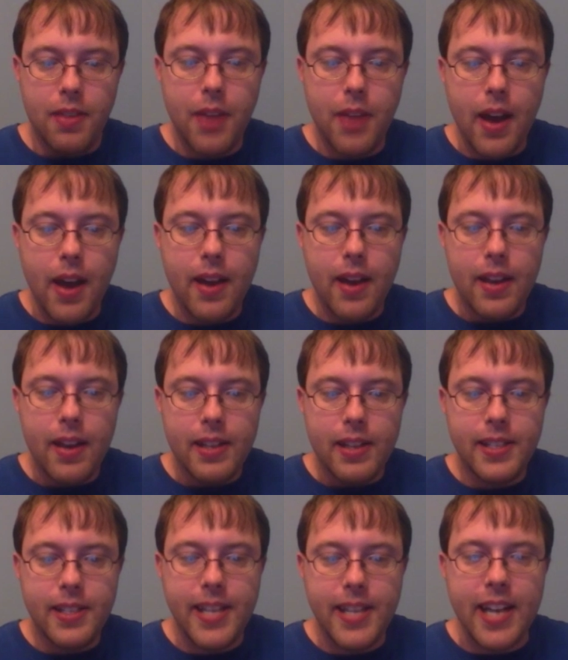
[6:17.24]
The
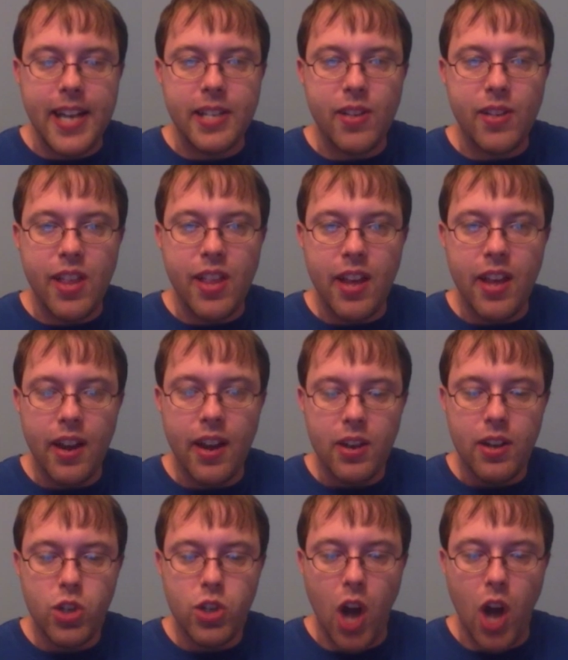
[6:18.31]
sixth
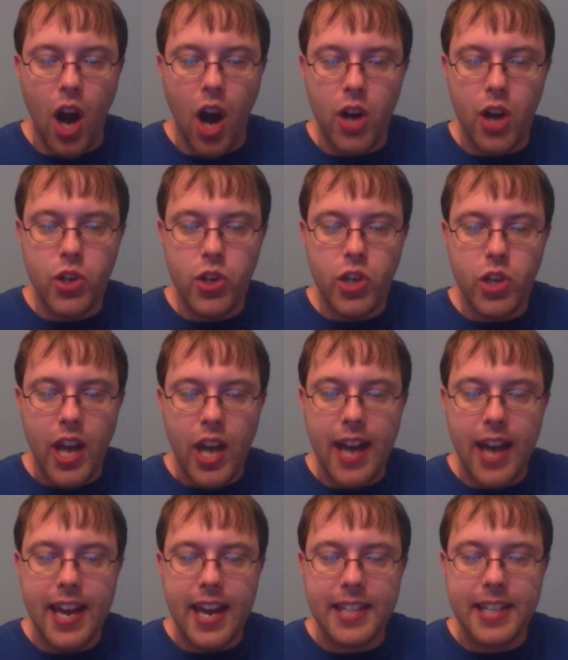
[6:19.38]
charge
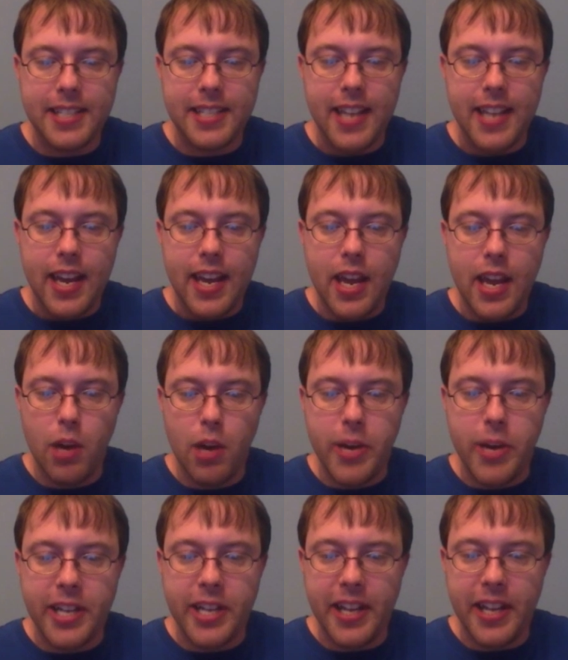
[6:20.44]
against
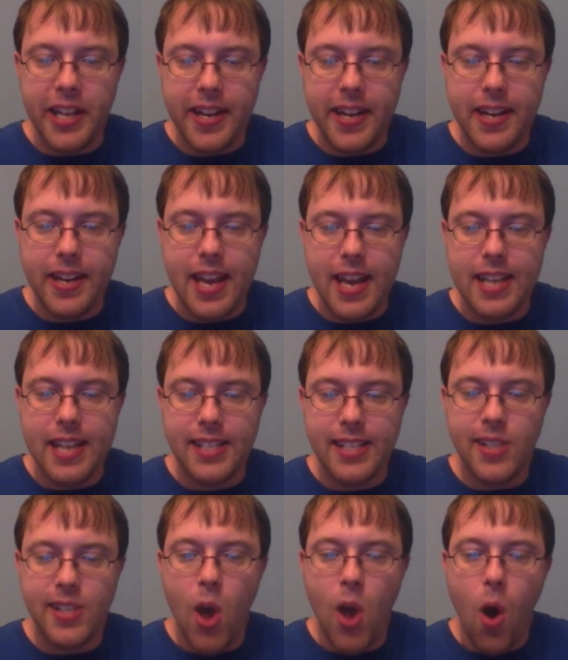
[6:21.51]
Hillary Clinton is
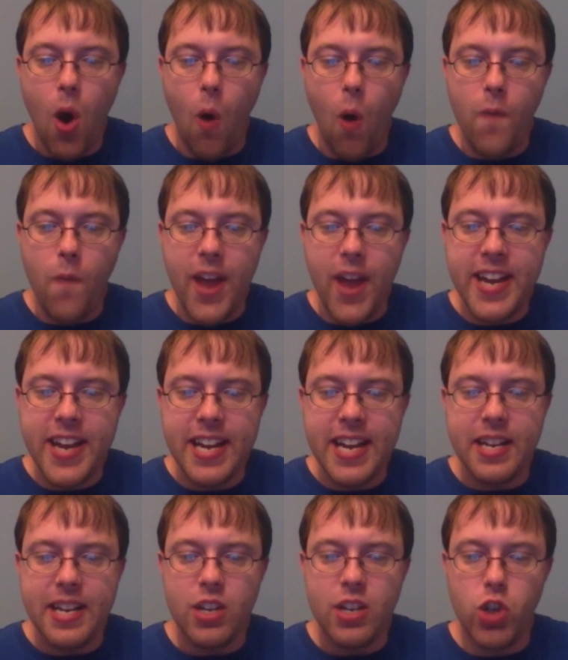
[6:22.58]

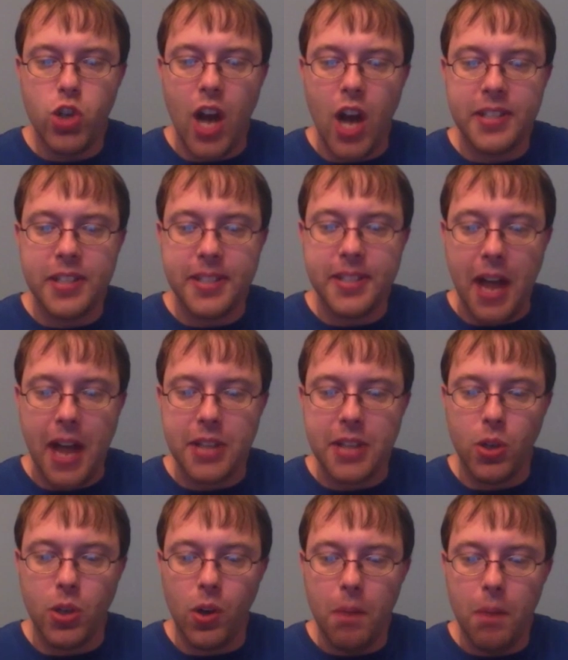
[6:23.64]
offending John
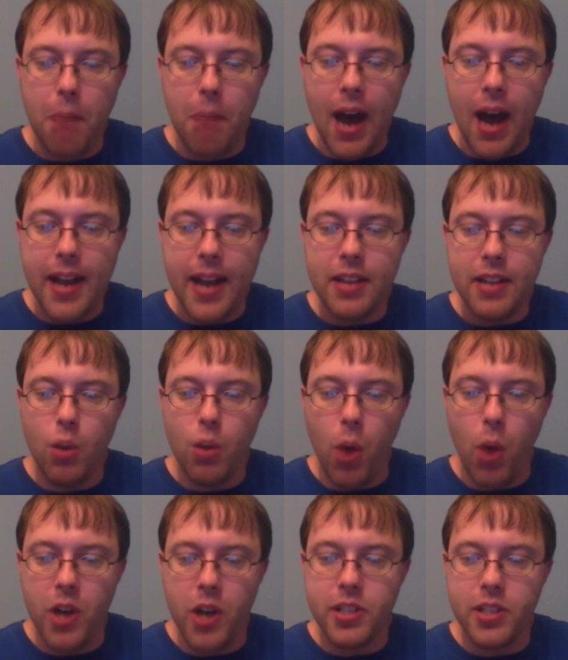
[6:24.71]
Stossel by the
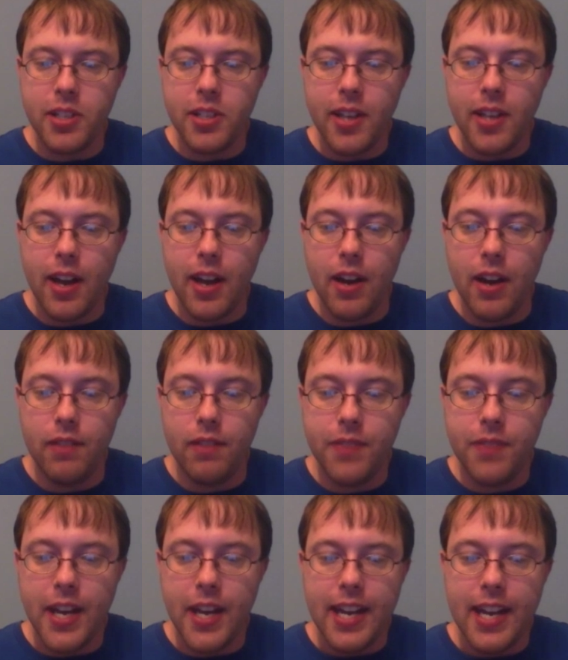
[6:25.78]
words of
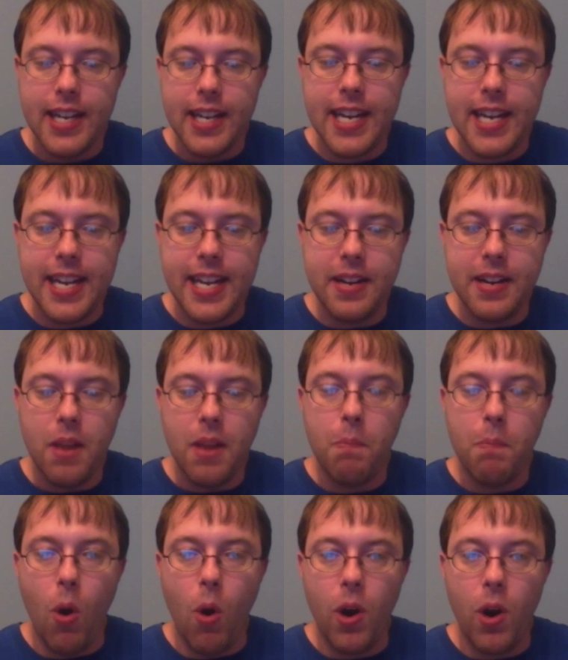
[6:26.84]
needing
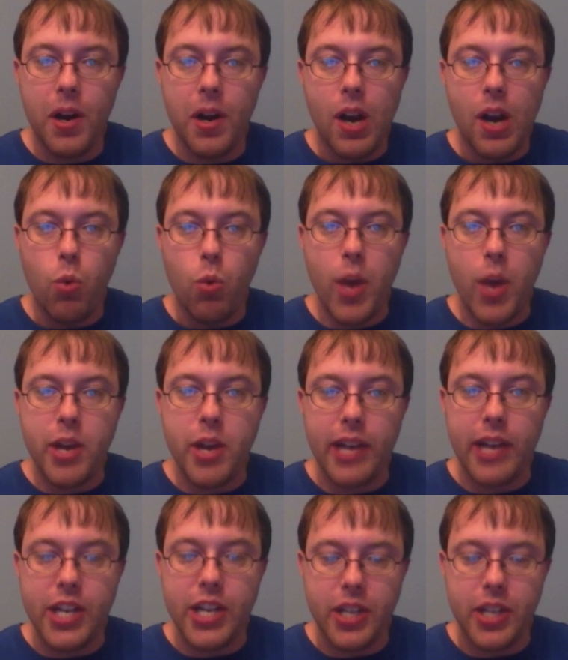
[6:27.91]
more
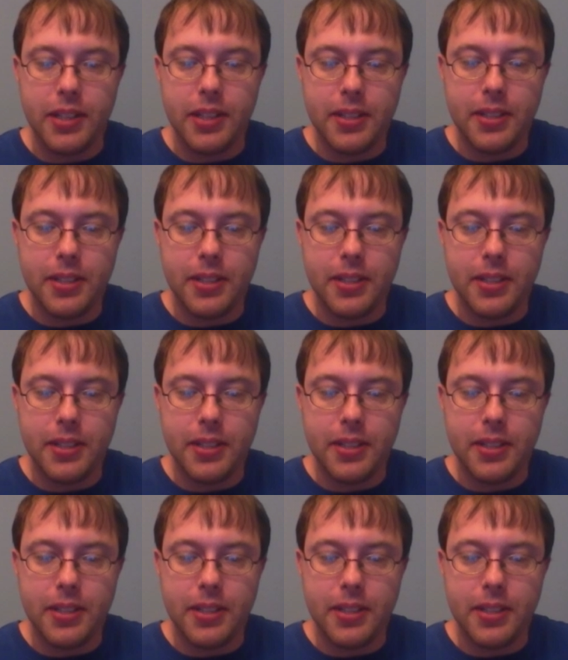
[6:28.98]
regulations.